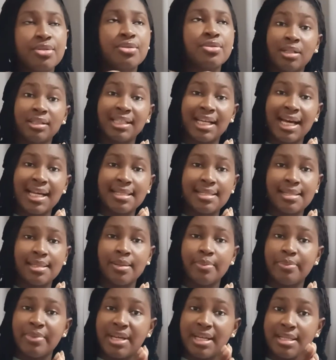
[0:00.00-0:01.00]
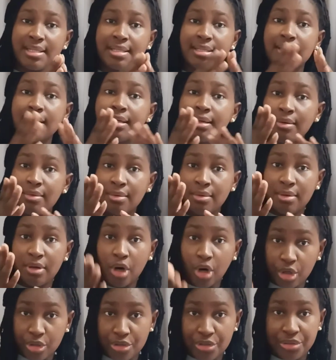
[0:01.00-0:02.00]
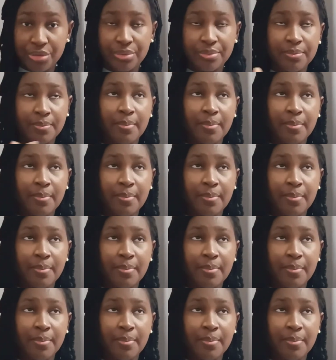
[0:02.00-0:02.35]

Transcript: All that depends on you.